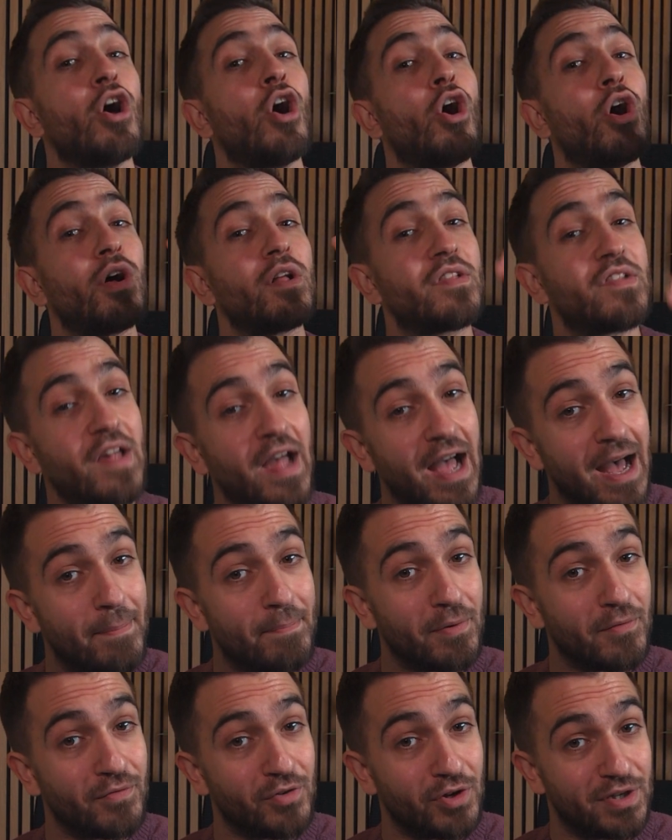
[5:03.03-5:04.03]
on top
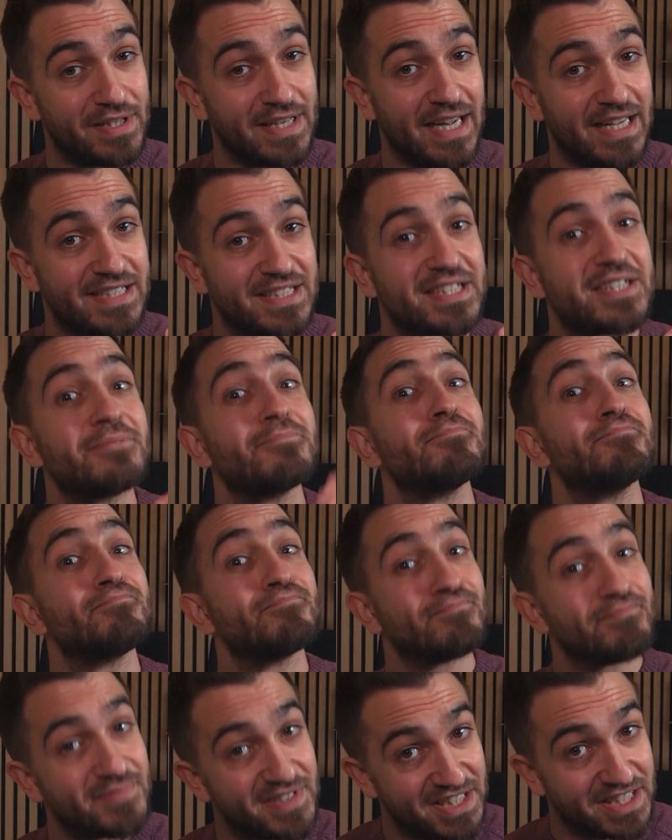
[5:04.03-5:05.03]
of your desk.
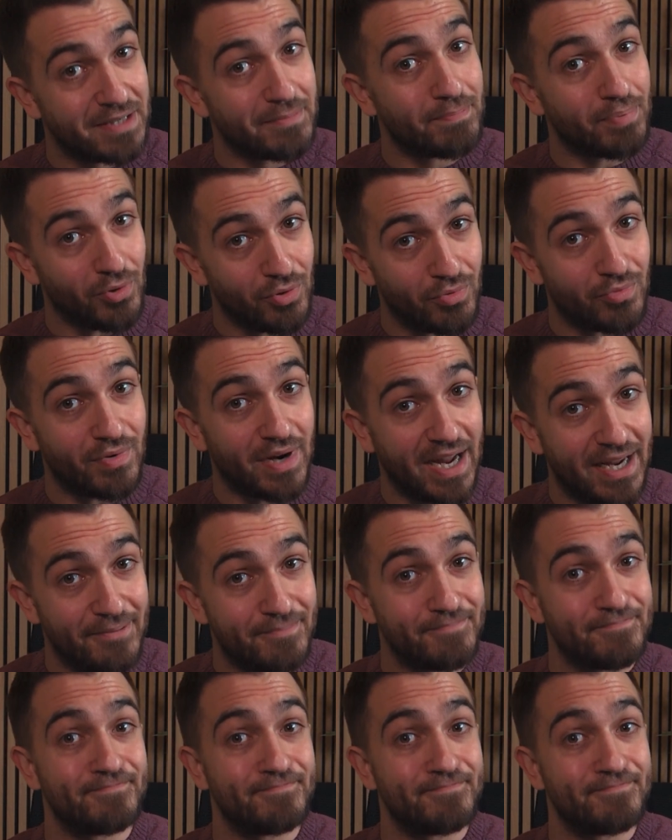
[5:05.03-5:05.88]
Simple, right?